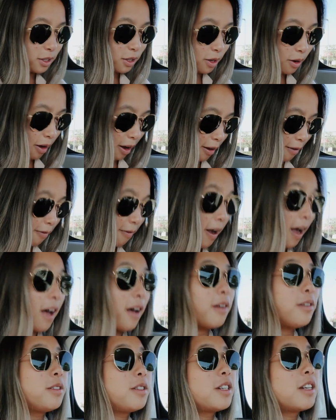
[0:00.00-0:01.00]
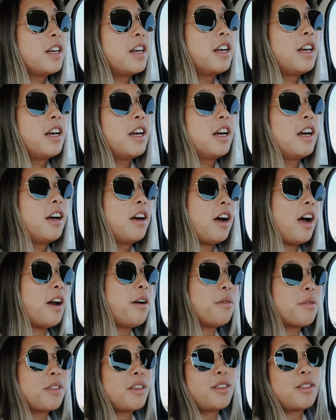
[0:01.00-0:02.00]
So I found, I
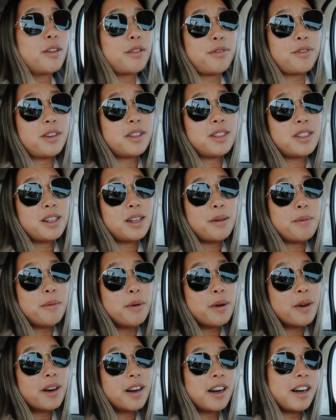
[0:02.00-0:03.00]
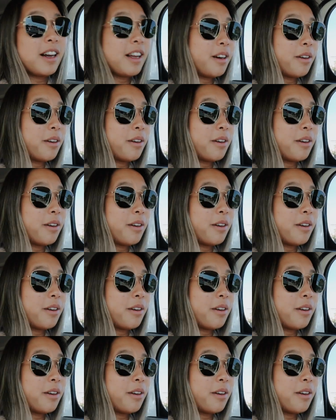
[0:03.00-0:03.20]
don't think they're friends anymore and I